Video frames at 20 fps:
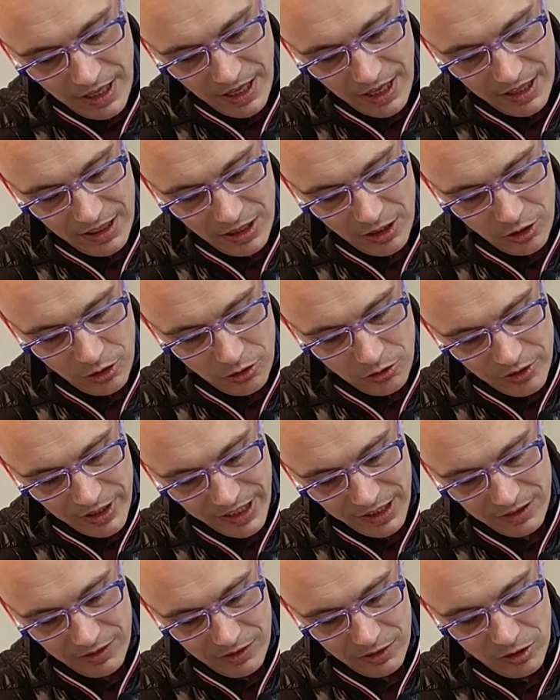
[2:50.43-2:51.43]
and the
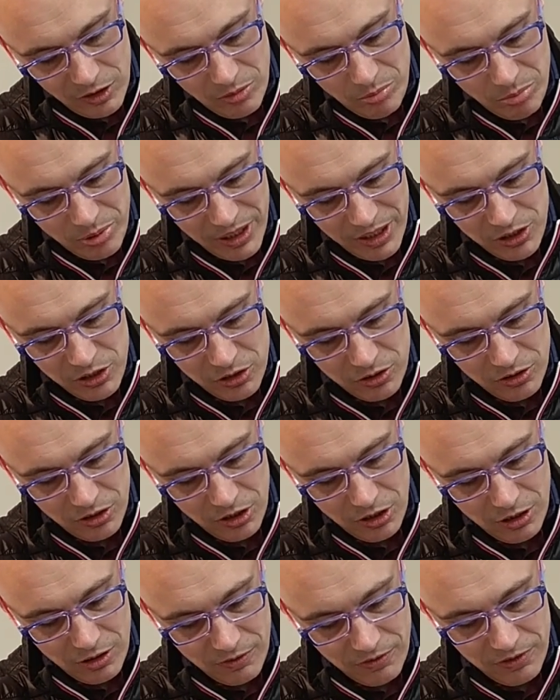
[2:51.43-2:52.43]
correct compression
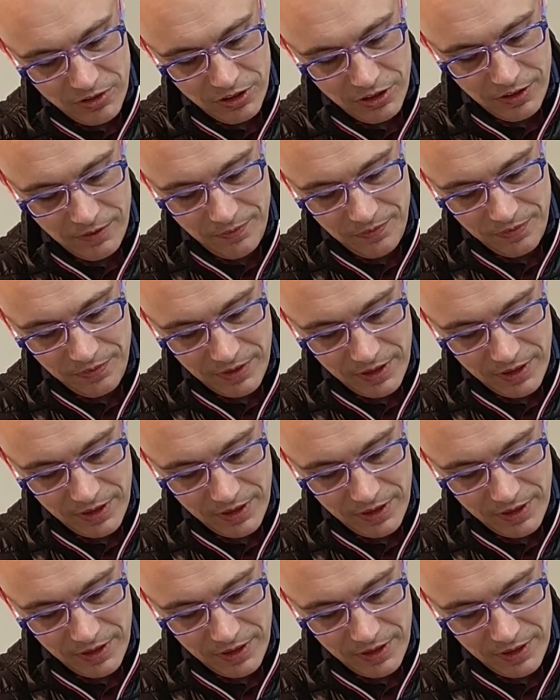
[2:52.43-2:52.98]
of the